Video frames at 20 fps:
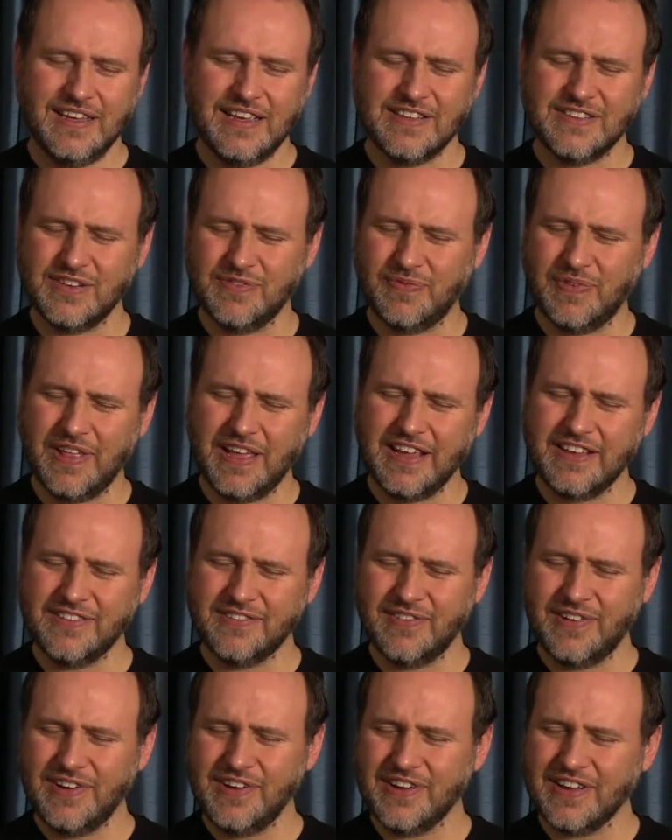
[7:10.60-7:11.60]
It's a
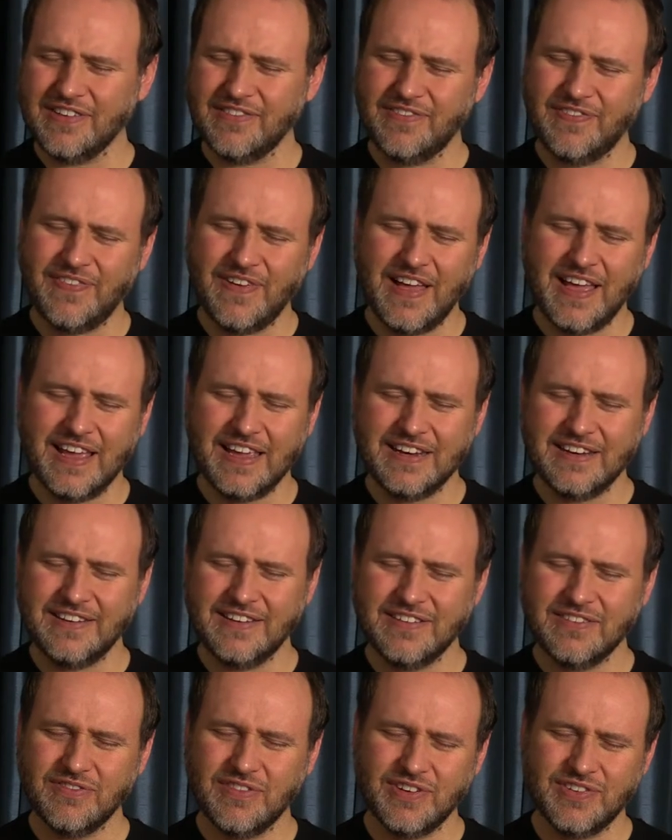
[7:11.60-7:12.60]
place where you can
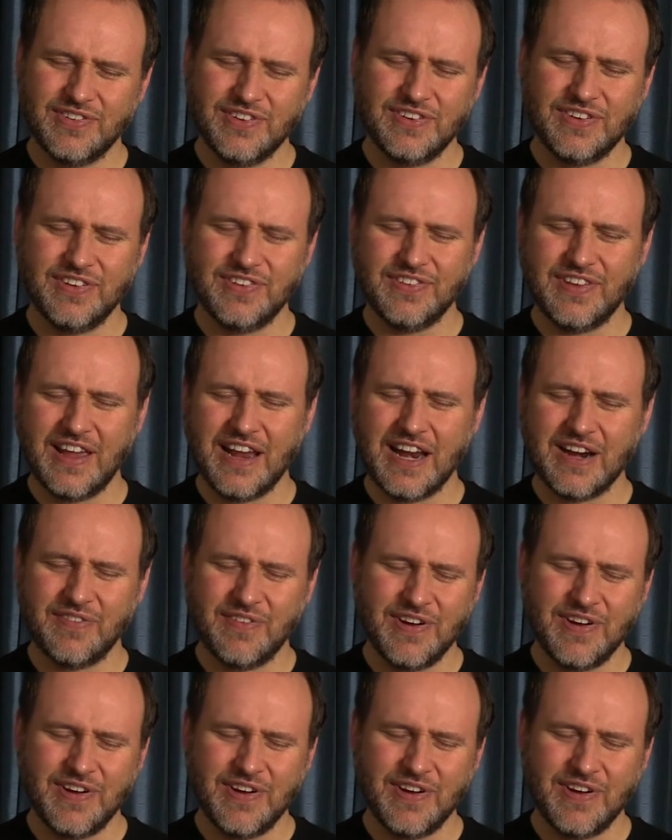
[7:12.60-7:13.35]
find what you desire,